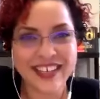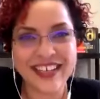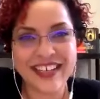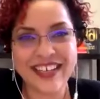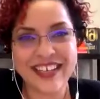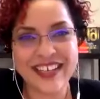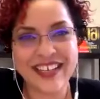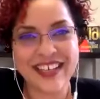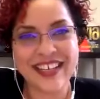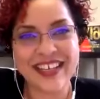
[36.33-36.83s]

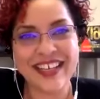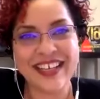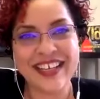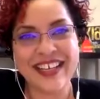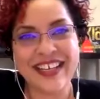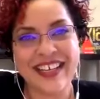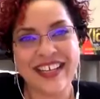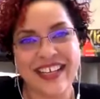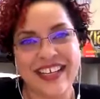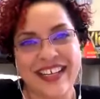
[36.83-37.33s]

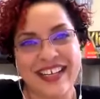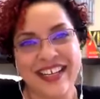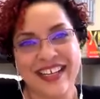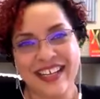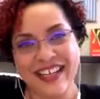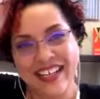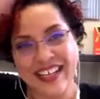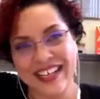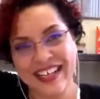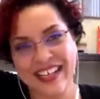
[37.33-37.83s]

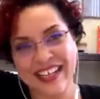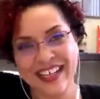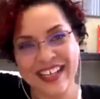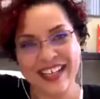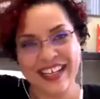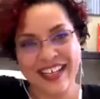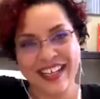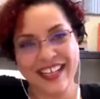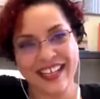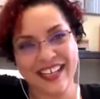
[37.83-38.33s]

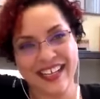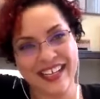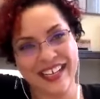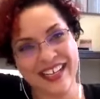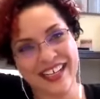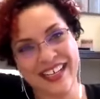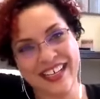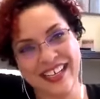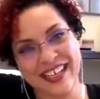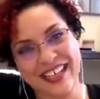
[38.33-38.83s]

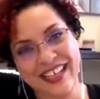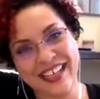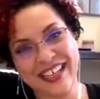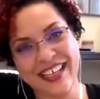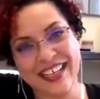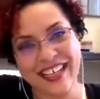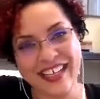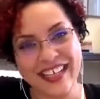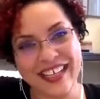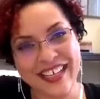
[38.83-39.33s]

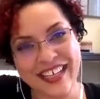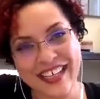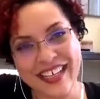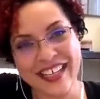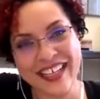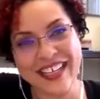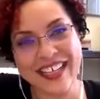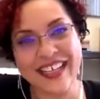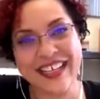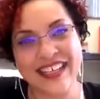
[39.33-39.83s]

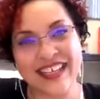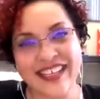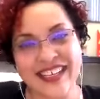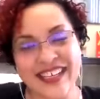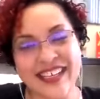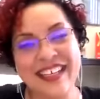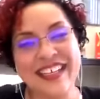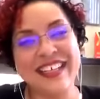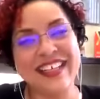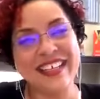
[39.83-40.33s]

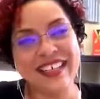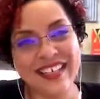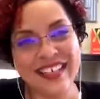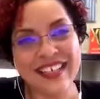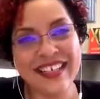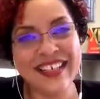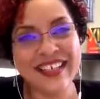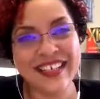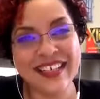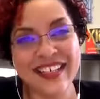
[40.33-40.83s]

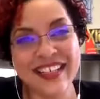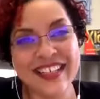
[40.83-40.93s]
(silent)